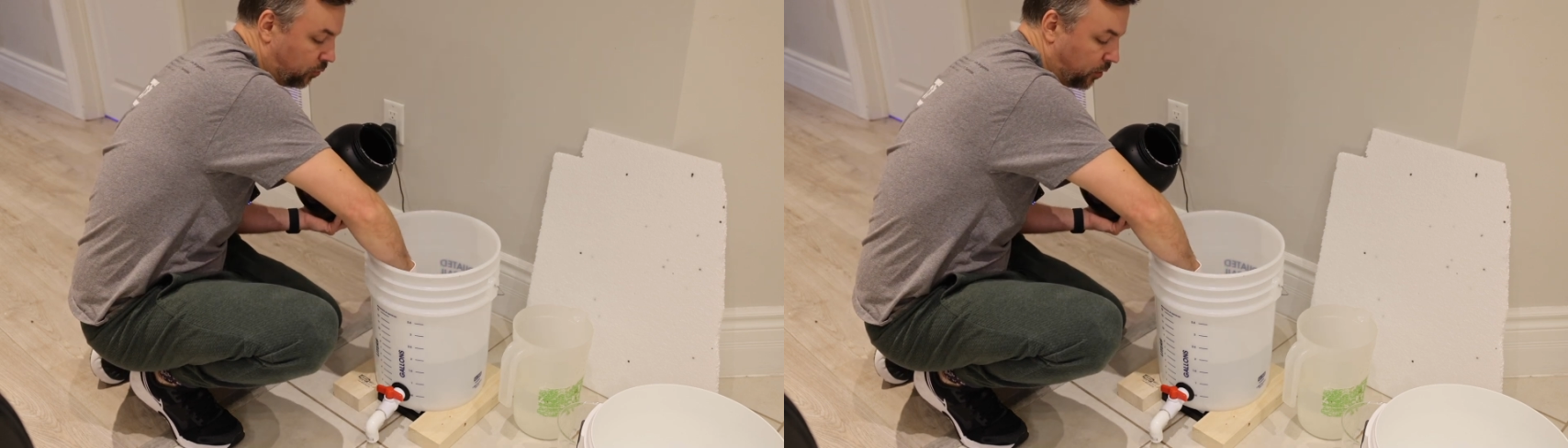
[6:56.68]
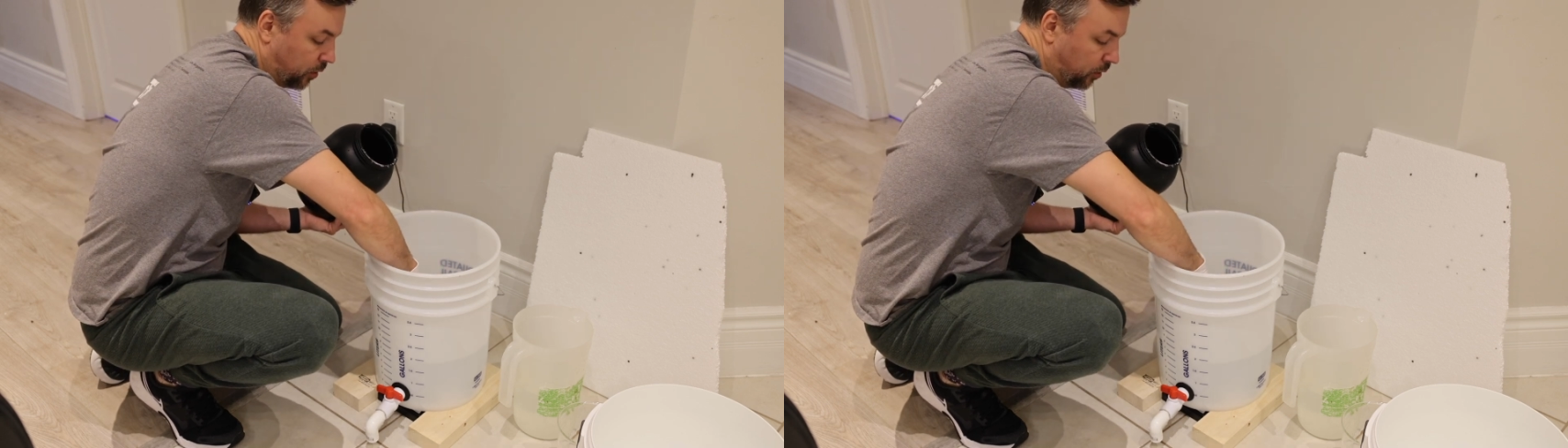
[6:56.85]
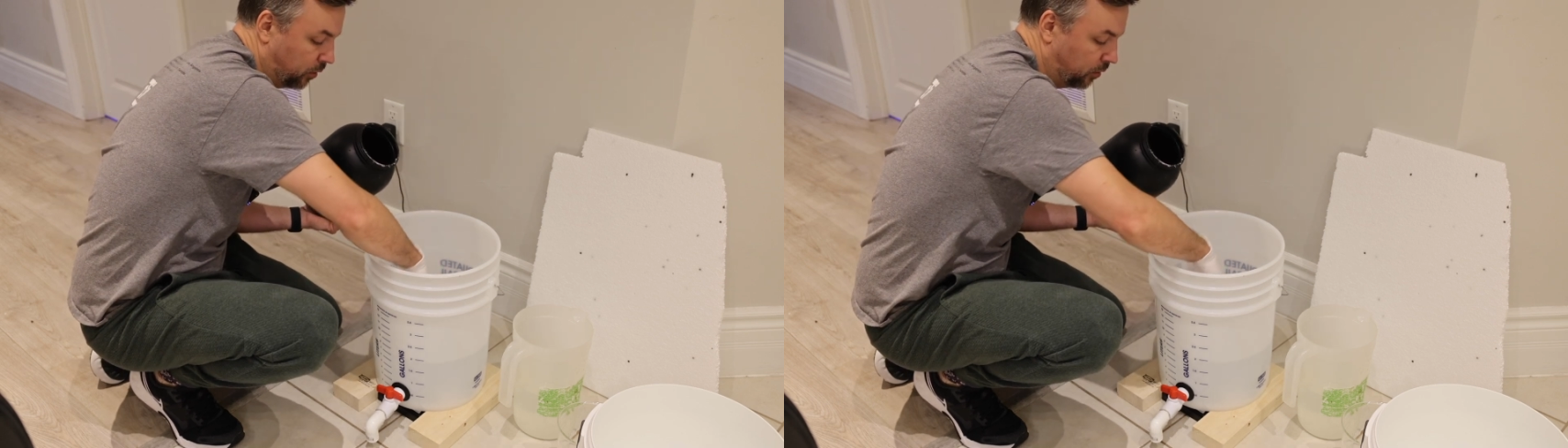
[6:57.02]

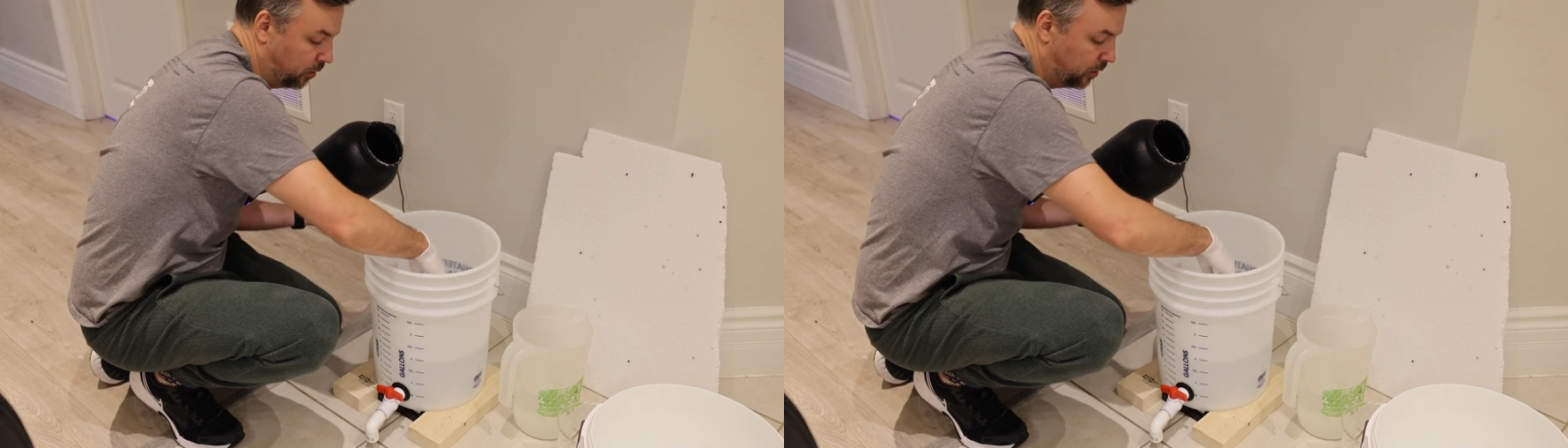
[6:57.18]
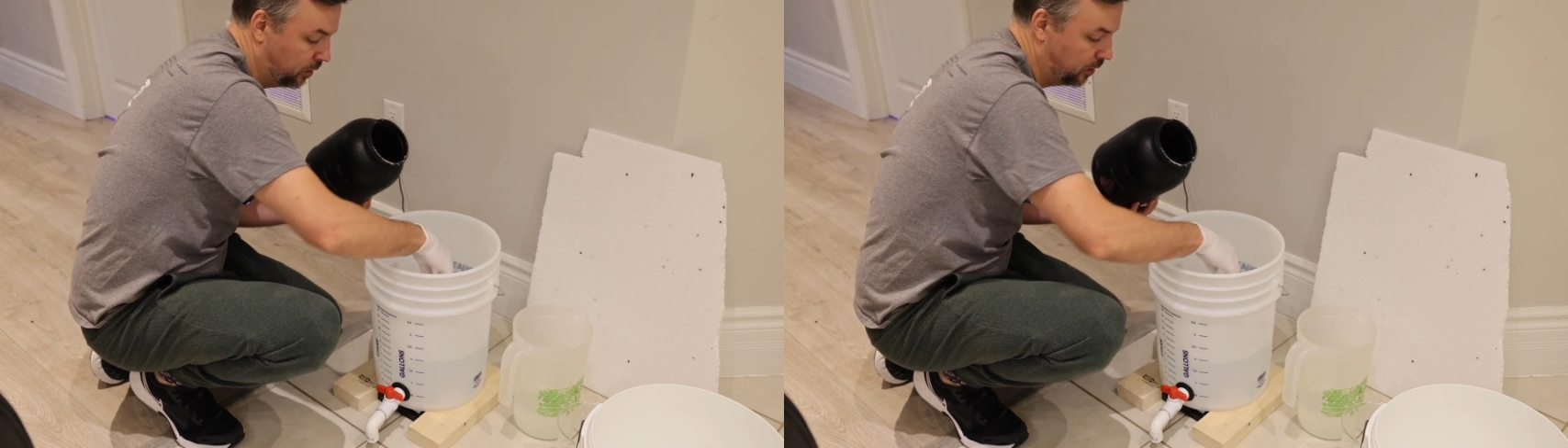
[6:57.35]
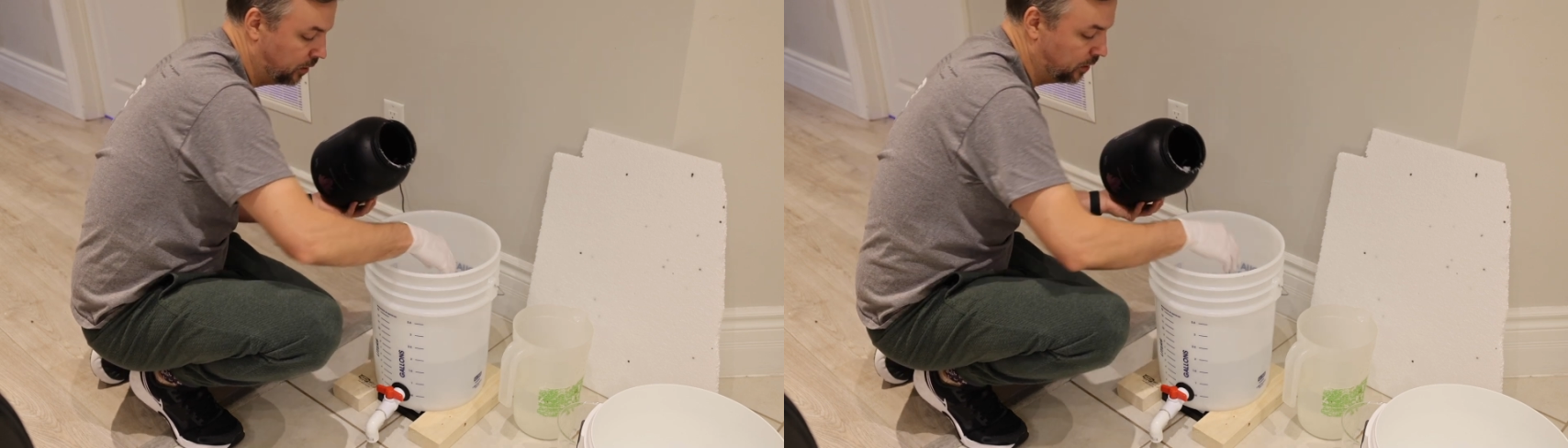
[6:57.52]
will
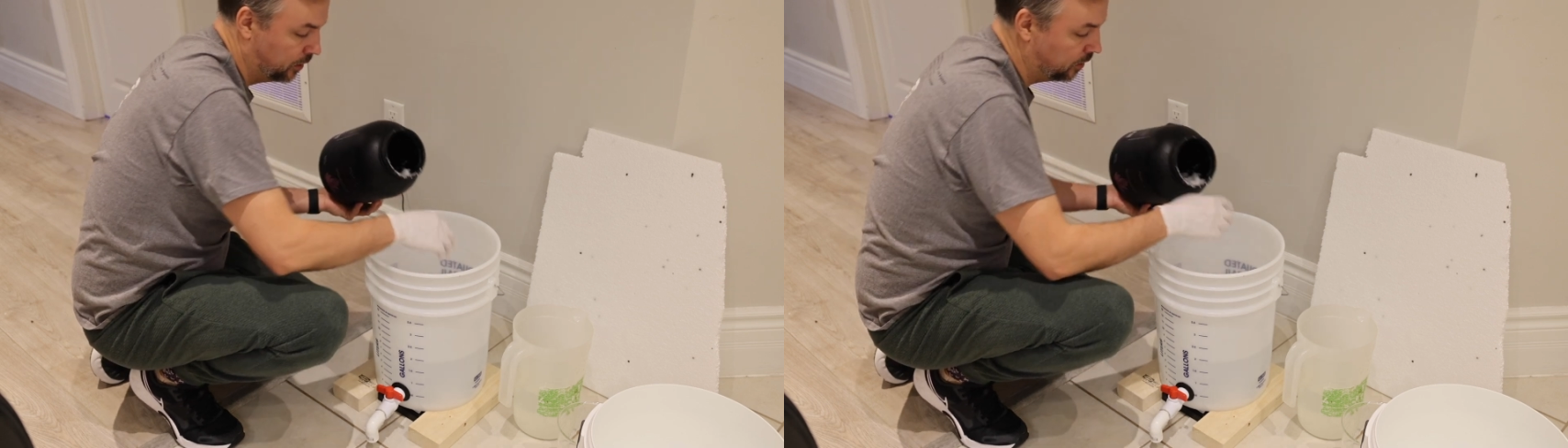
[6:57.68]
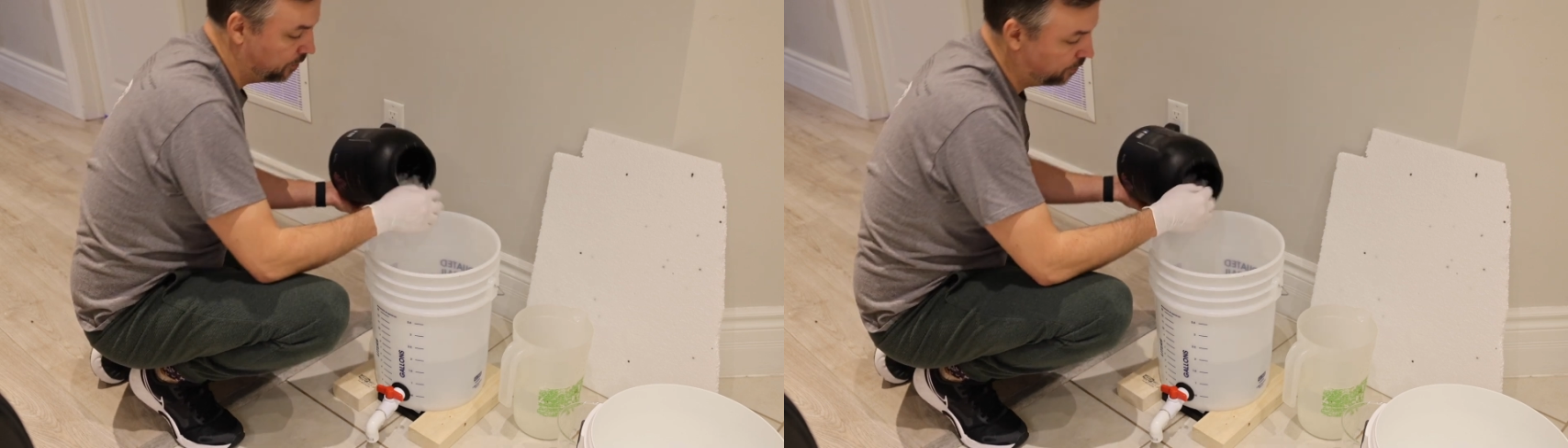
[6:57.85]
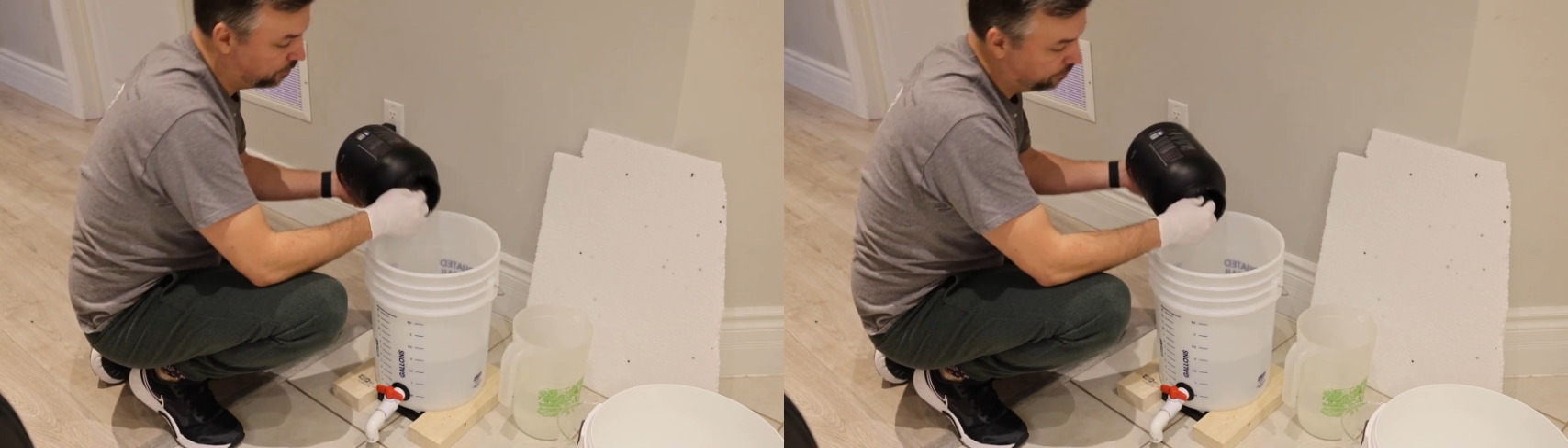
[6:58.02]

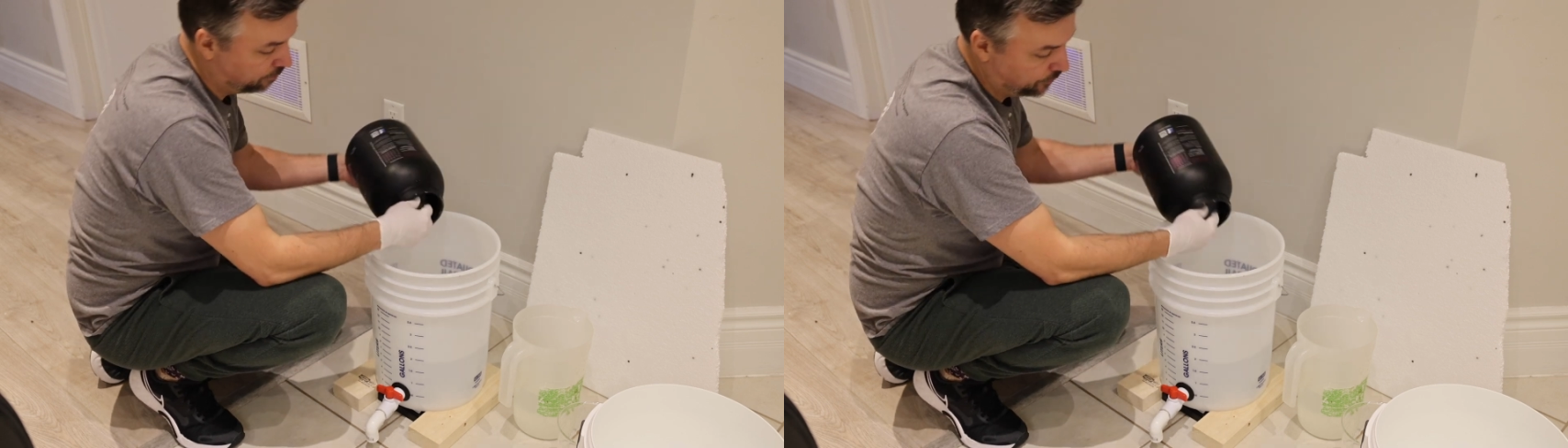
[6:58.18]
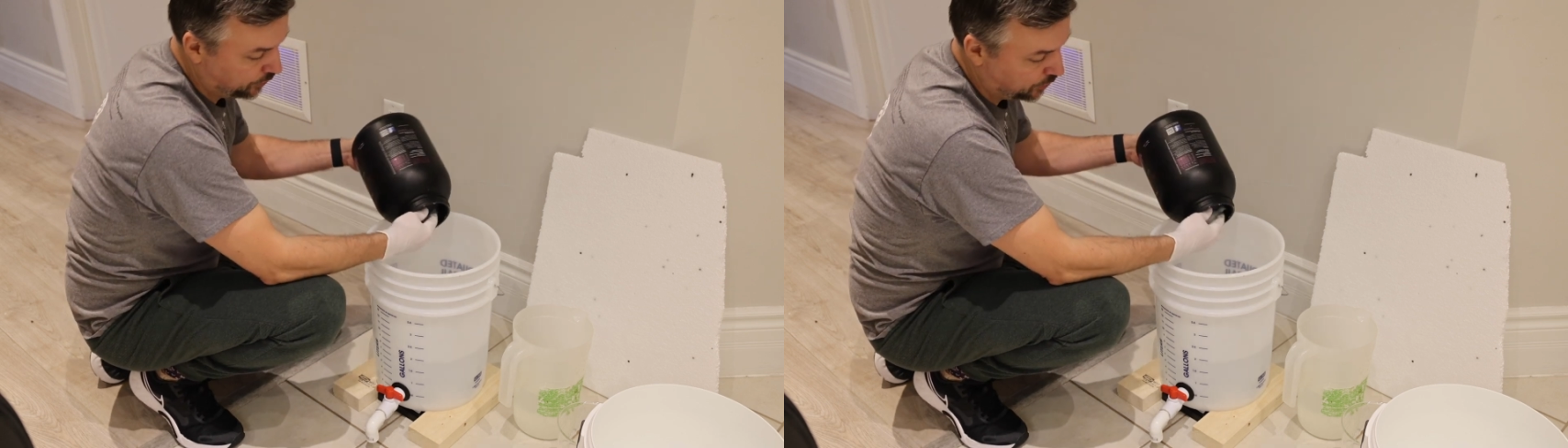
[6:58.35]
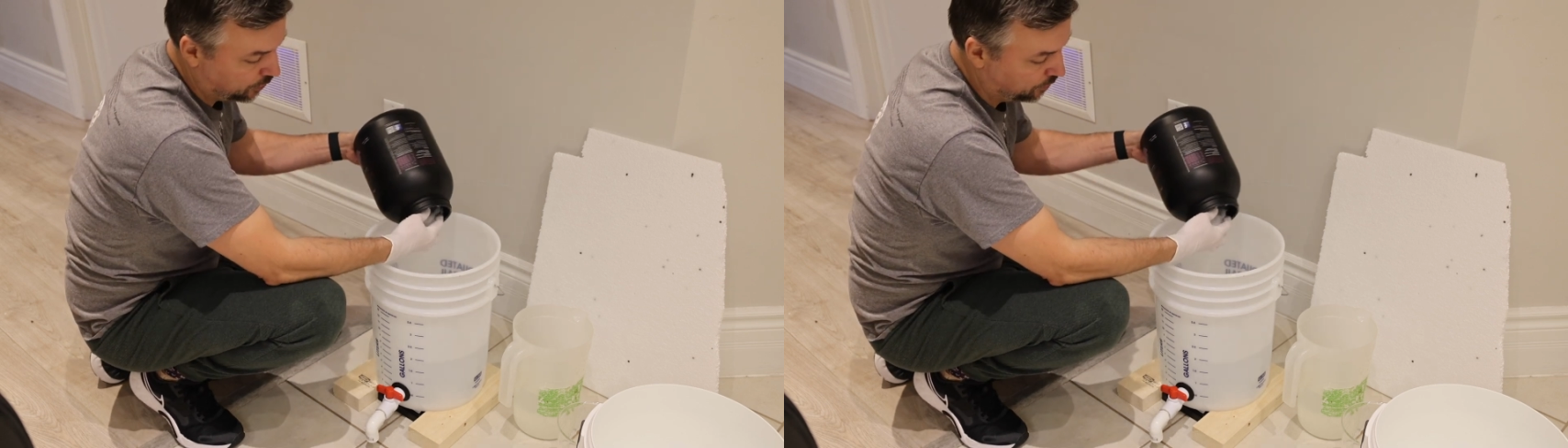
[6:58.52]

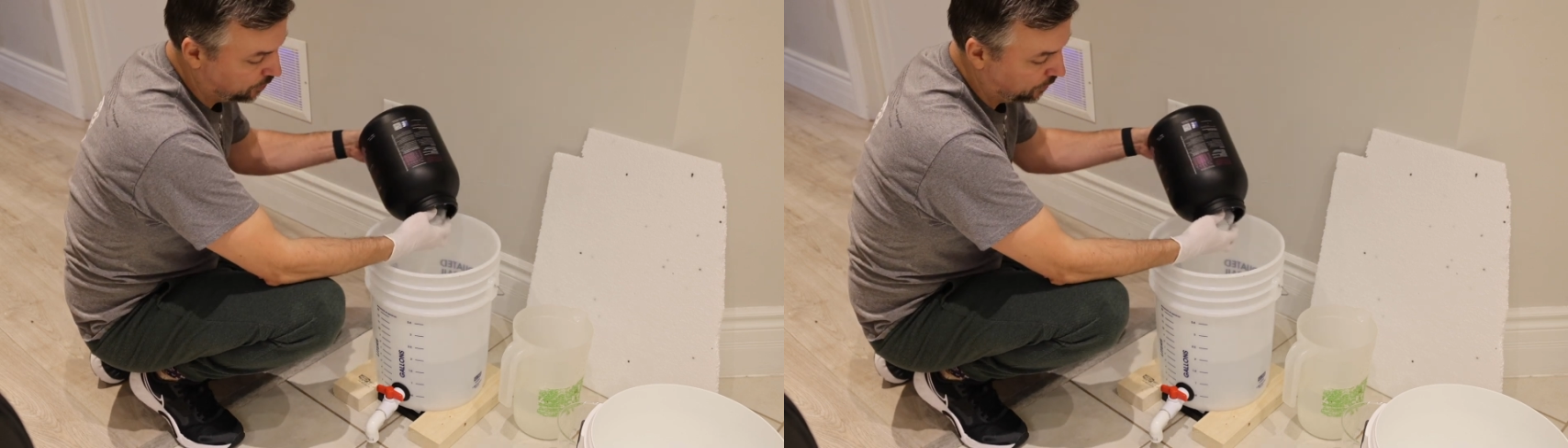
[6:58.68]
serve